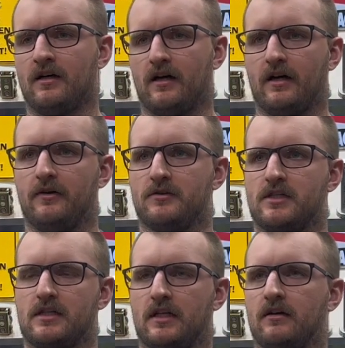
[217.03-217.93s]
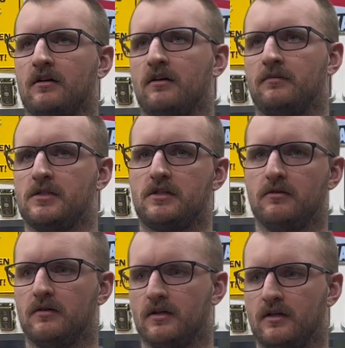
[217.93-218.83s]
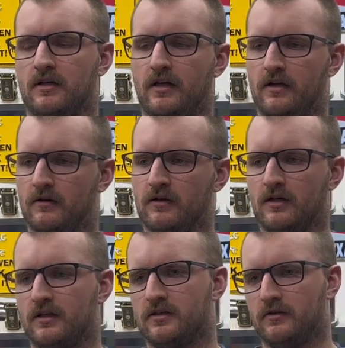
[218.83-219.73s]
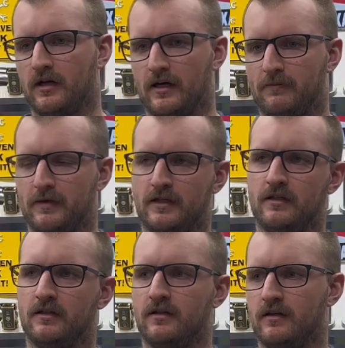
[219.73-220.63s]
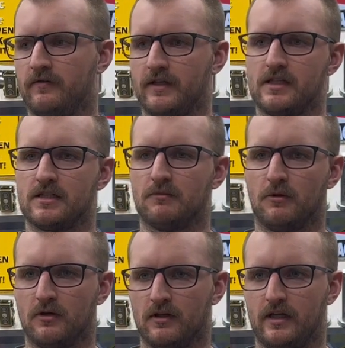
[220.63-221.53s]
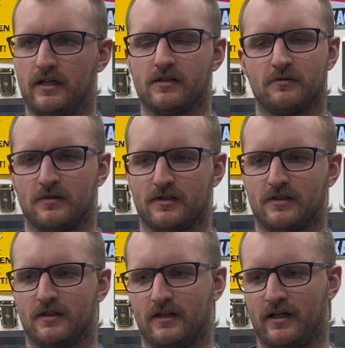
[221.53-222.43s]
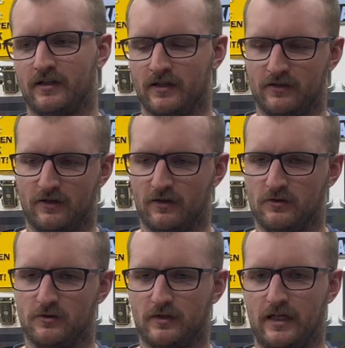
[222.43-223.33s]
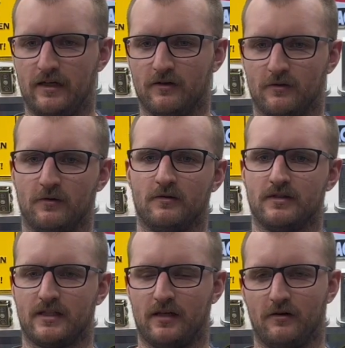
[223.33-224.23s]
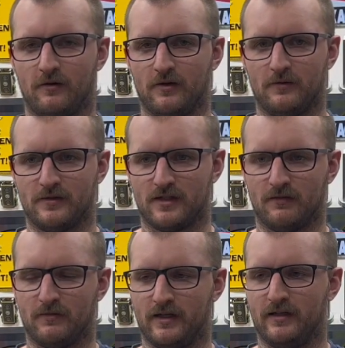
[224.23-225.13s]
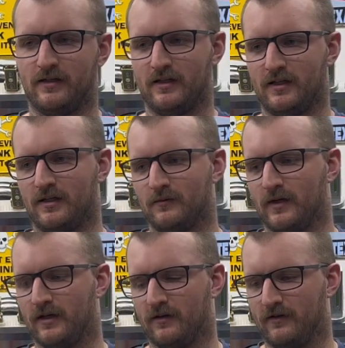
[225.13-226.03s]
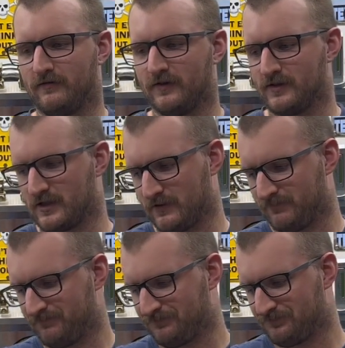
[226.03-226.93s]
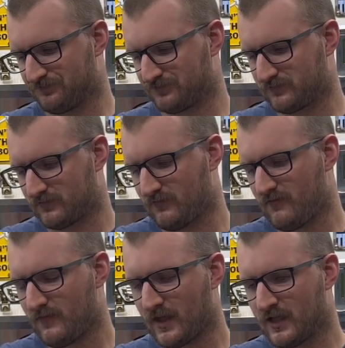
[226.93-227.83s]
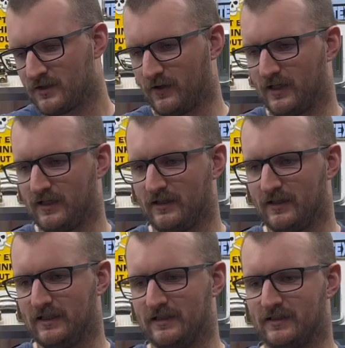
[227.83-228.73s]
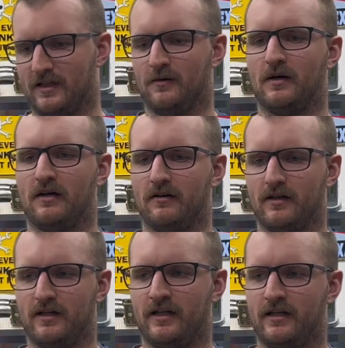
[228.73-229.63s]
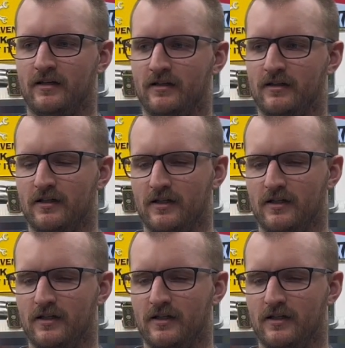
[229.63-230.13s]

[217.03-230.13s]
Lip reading: I was just like, oh, I'm just doing a, tune-up and fixing some oil leaks and then, doing the heater core was kind of all that was on my radar at first. So I didn't think to go out and